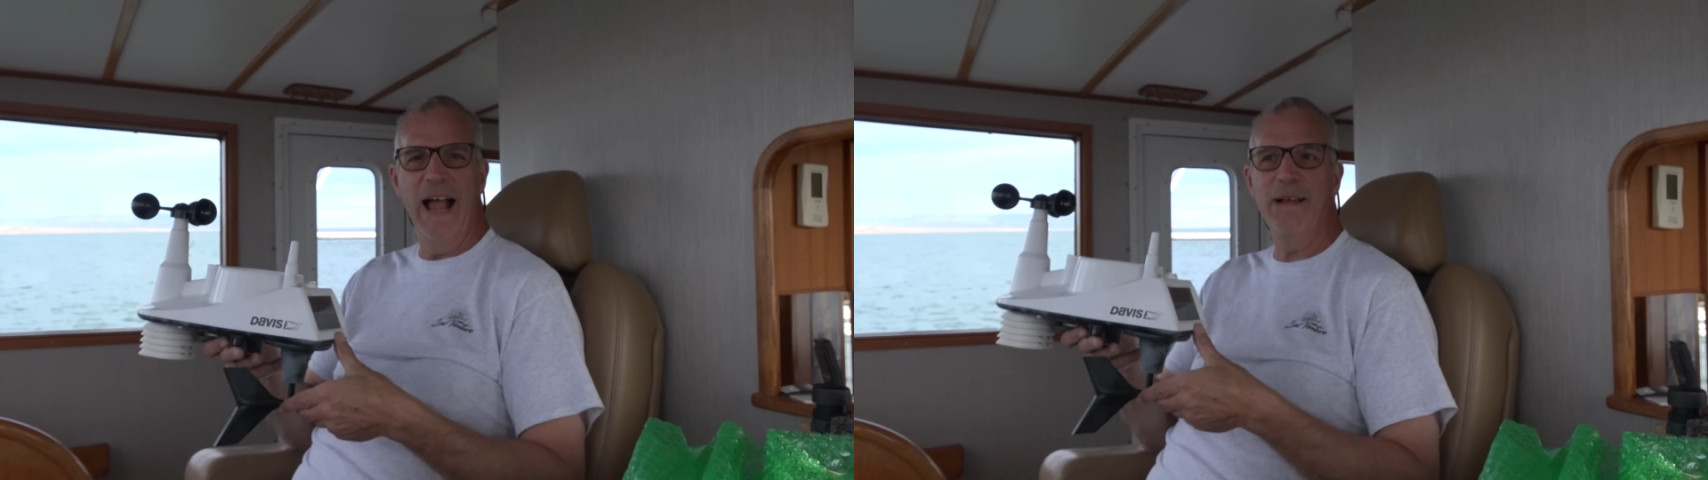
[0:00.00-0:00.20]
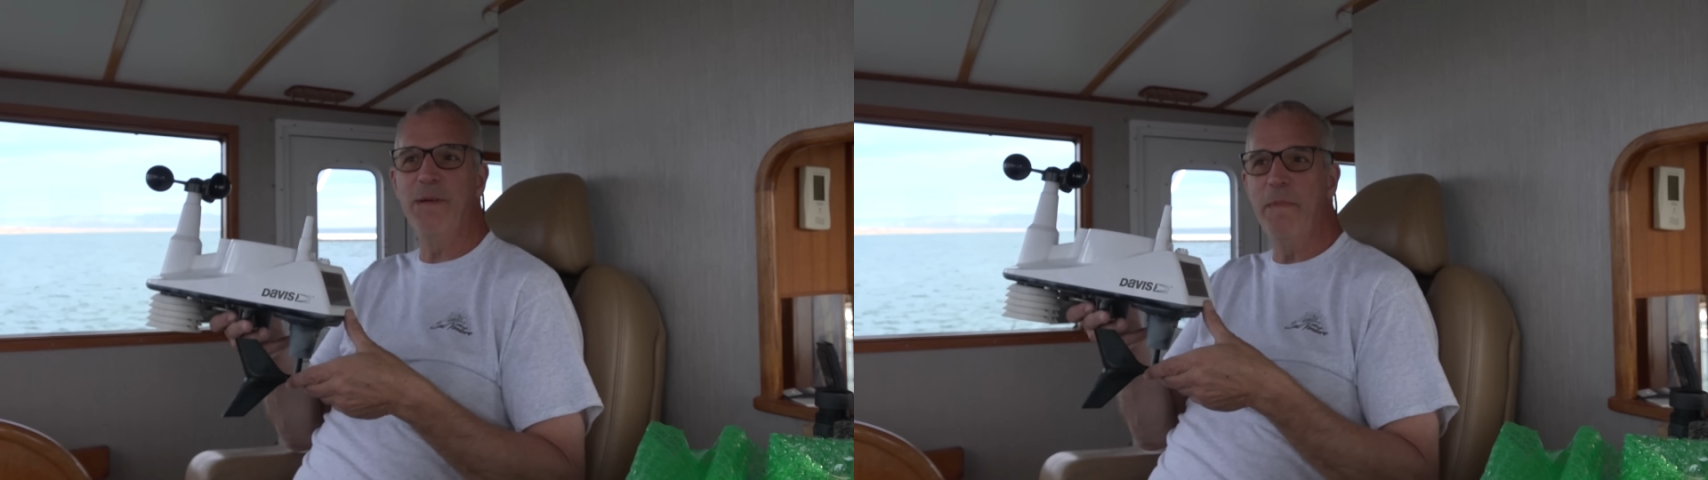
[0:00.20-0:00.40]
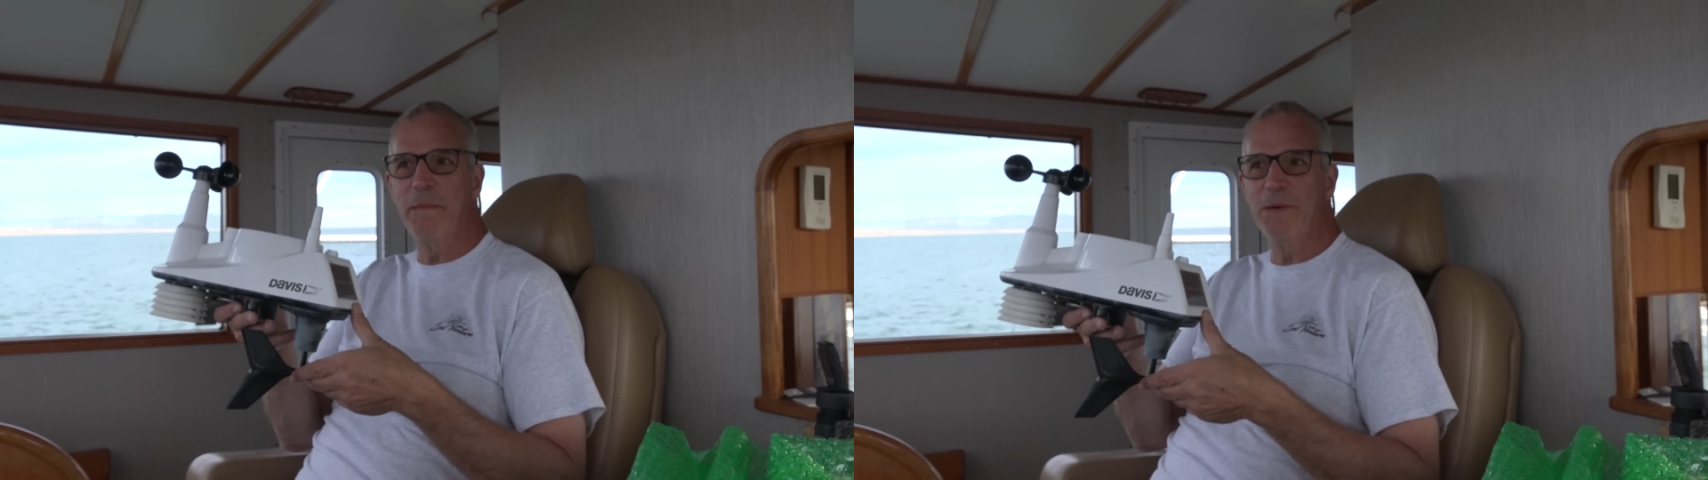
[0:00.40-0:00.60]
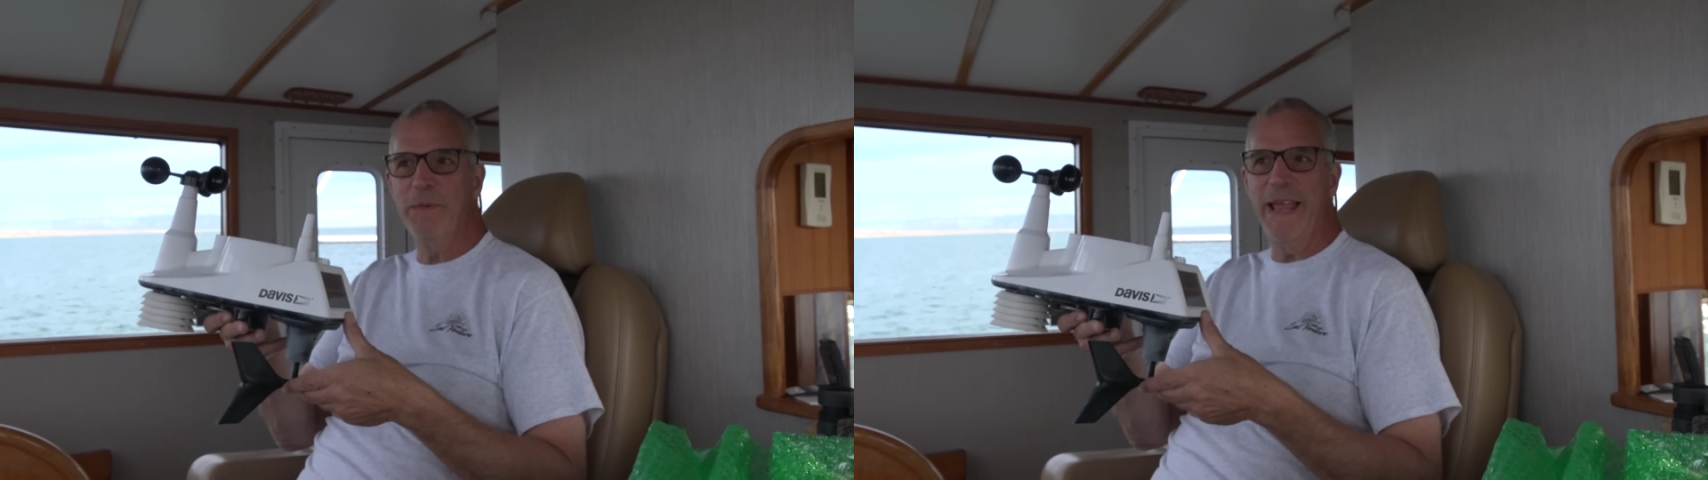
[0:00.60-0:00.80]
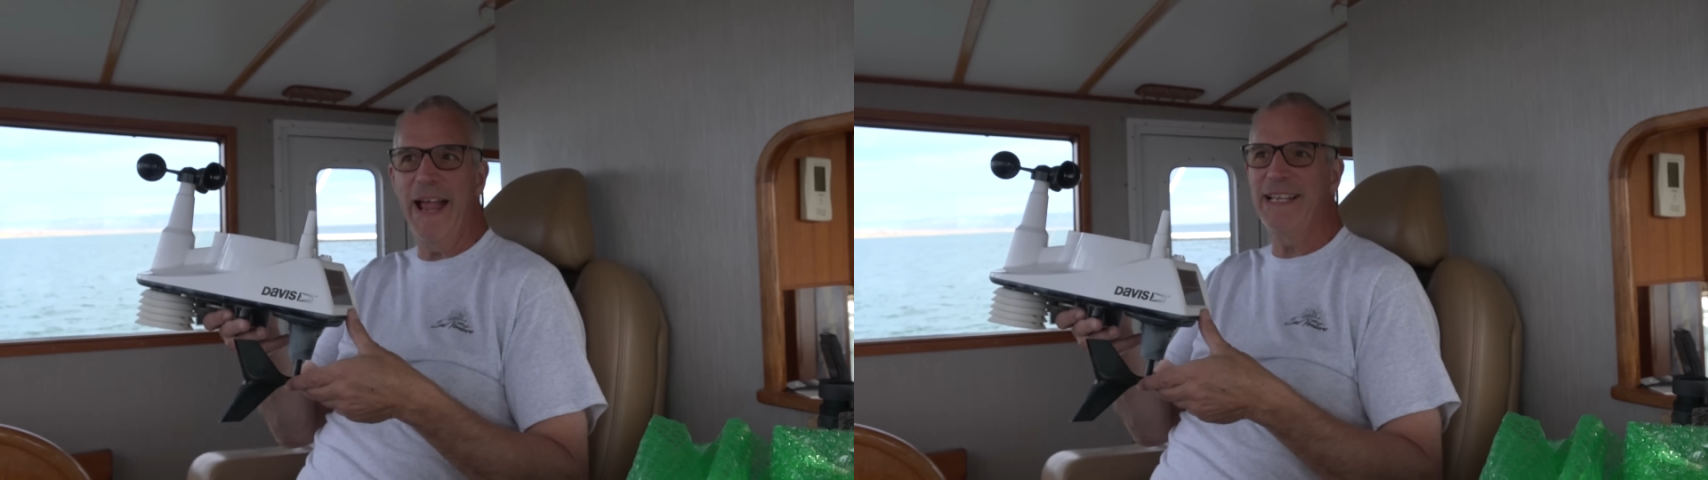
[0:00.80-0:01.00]
I
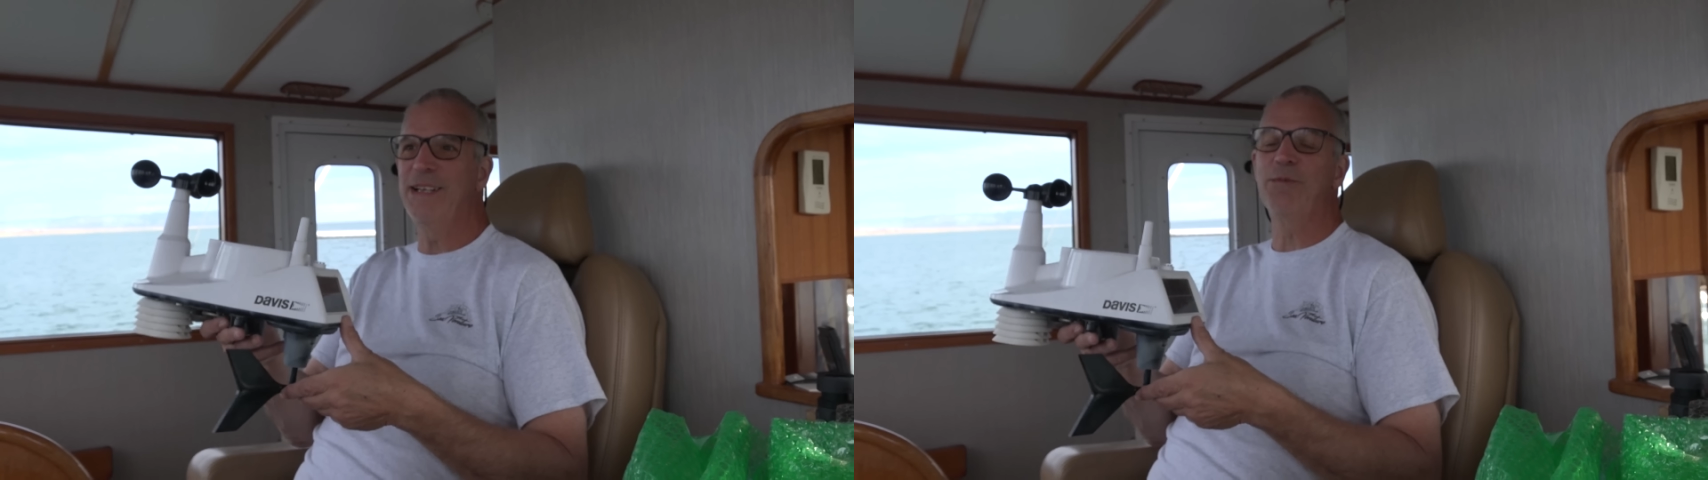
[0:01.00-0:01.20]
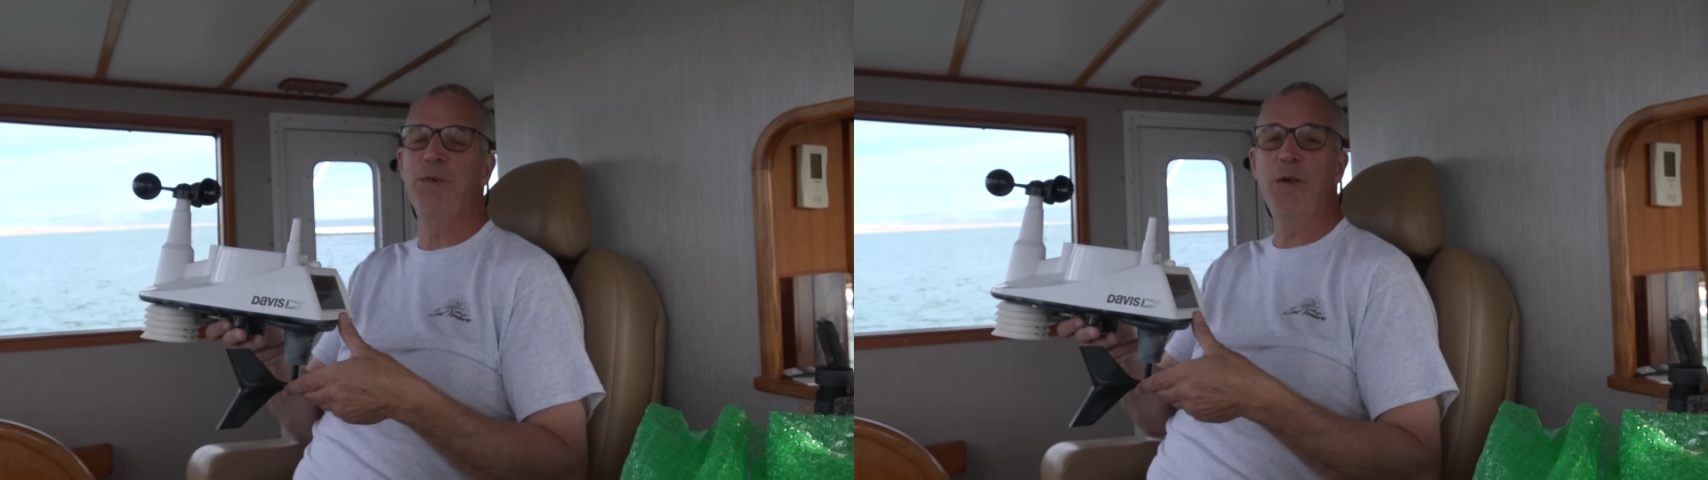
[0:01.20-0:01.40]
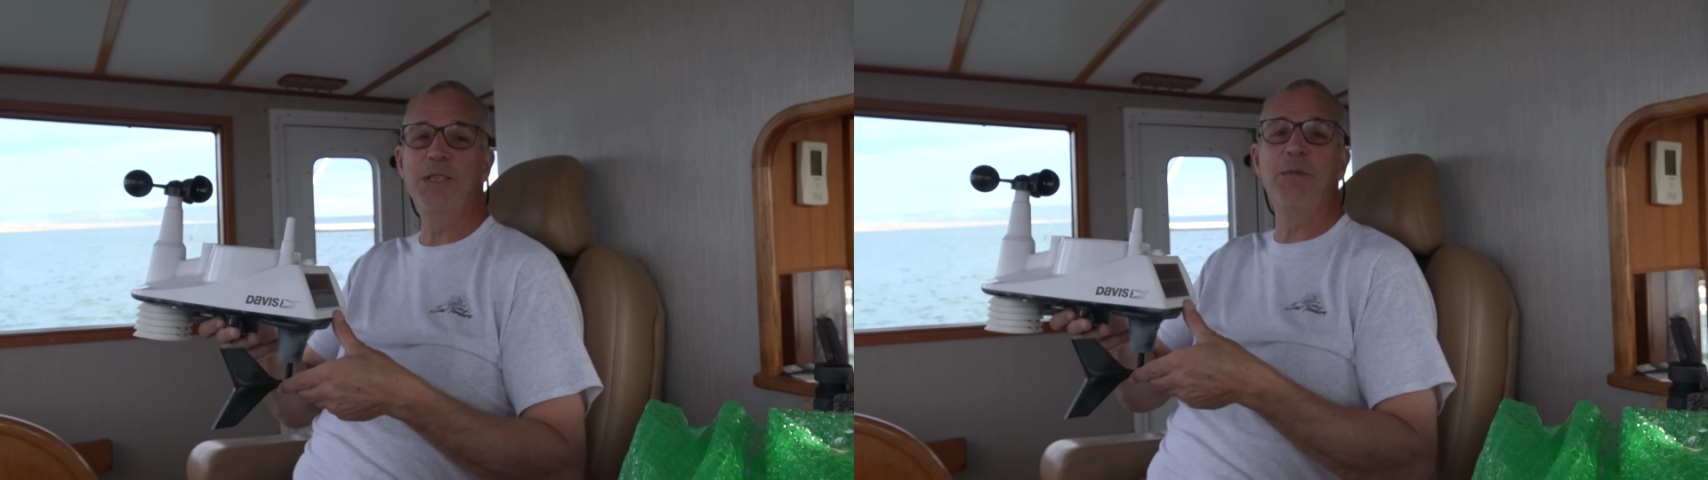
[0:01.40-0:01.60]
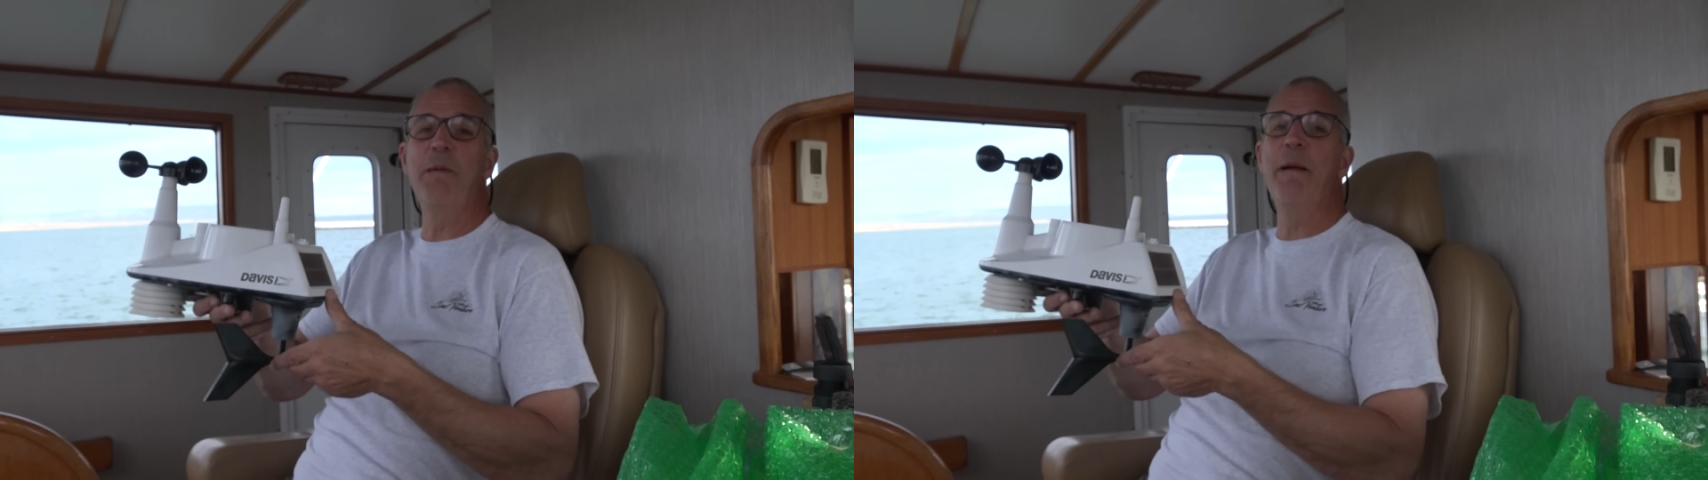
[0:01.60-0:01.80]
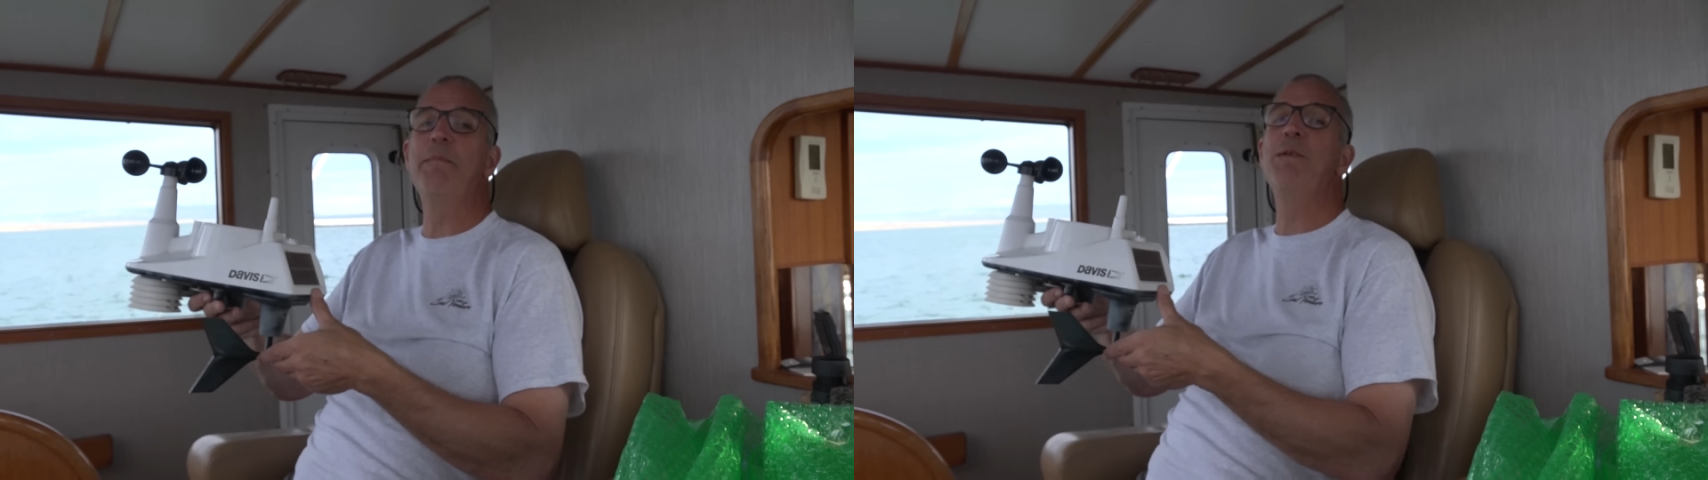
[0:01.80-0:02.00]
remembered we had it. Rosie
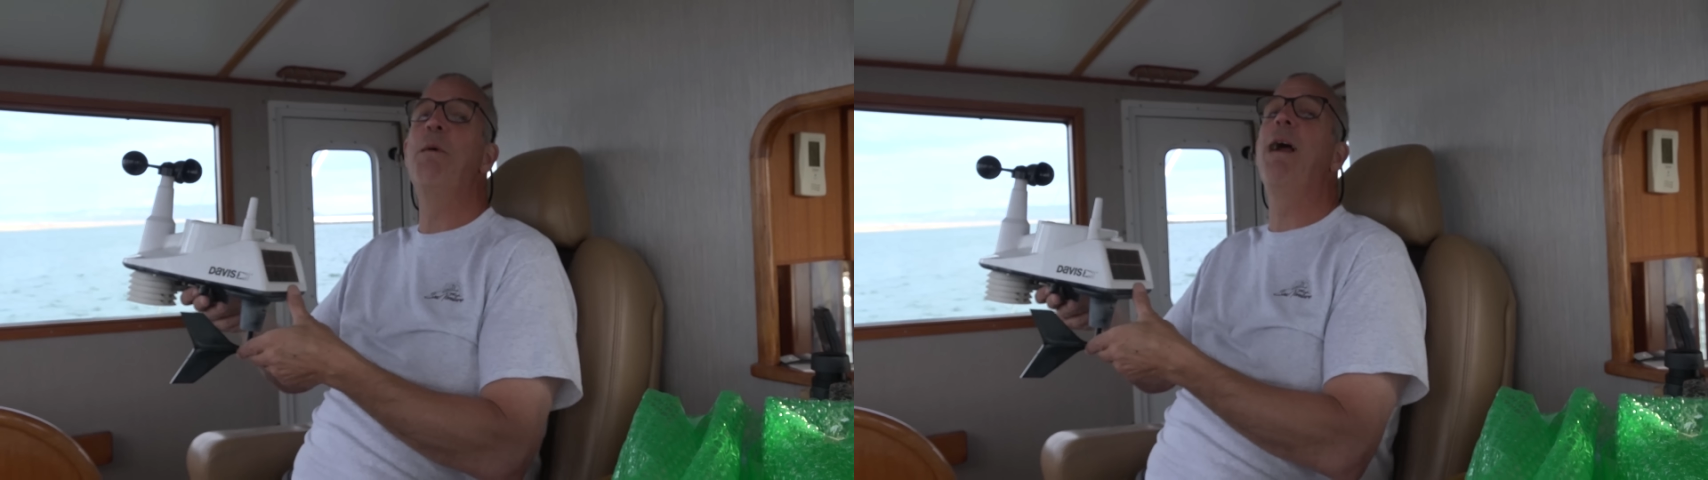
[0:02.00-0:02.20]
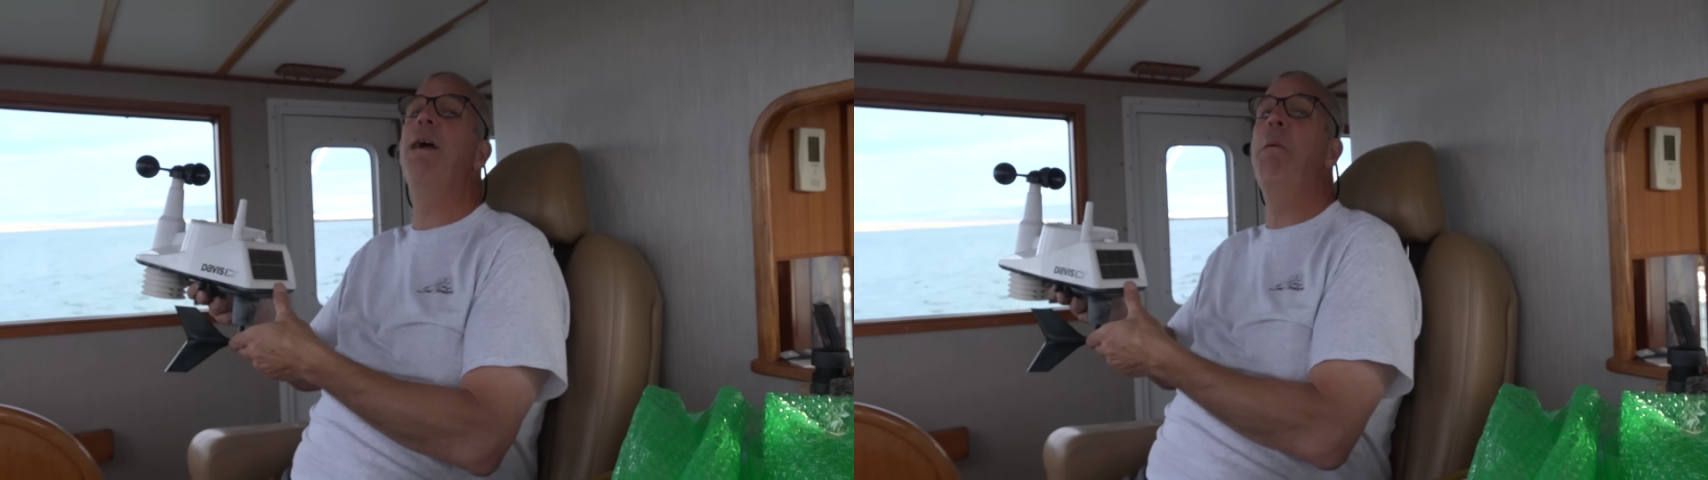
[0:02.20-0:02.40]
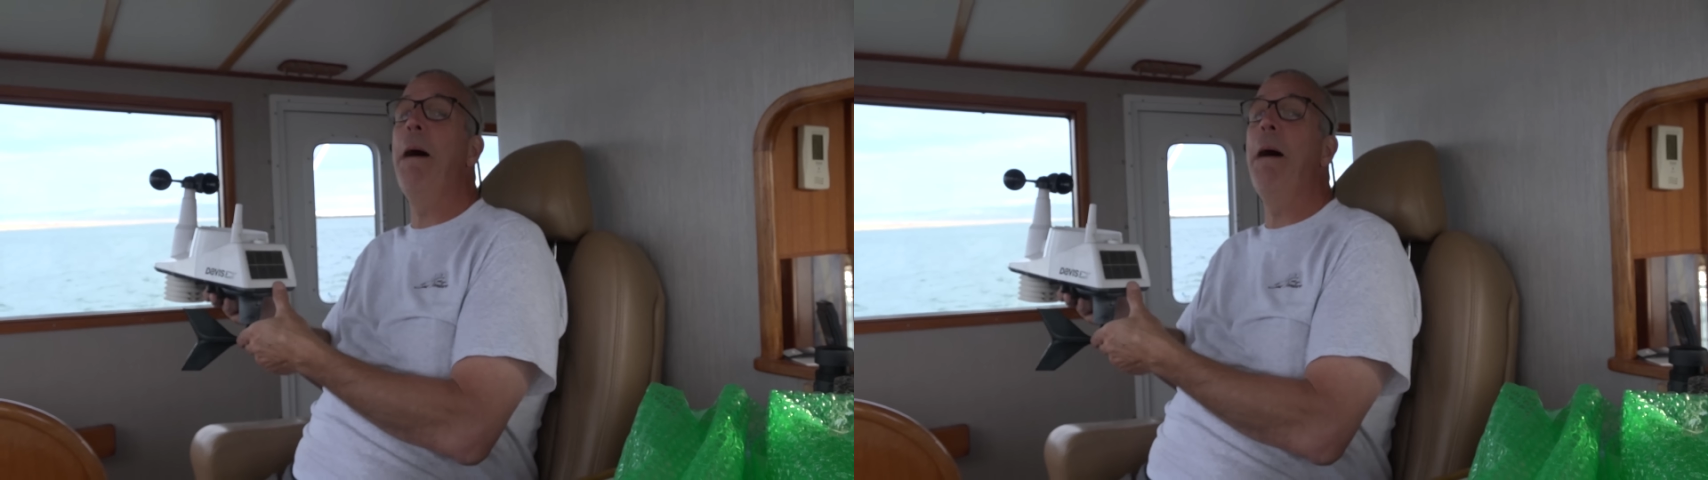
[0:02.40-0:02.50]
remembered where it